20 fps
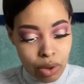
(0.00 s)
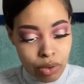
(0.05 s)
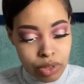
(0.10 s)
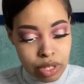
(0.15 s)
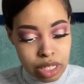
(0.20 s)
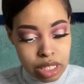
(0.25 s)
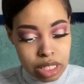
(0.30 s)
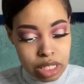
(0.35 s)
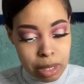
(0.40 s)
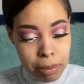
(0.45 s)

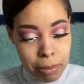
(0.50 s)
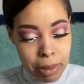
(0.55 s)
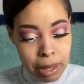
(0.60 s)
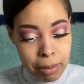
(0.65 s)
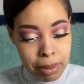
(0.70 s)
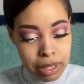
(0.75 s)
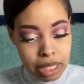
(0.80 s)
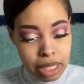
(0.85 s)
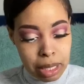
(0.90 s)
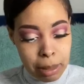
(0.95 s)
This is a
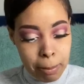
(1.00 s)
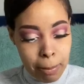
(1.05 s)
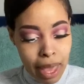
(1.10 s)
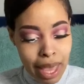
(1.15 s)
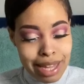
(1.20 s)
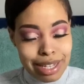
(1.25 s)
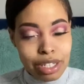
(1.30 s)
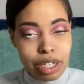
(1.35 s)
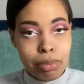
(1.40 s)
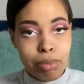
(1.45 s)
Maybelline
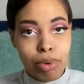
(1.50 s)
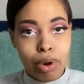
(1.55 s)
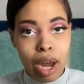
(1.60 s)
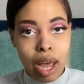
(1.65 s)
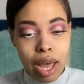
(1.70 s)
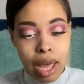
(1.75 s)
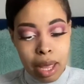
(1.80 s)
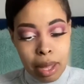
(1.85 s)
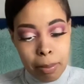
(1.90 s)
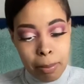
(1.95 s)
Master
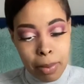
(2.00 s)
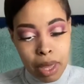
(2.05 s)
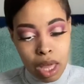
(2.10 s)
Prime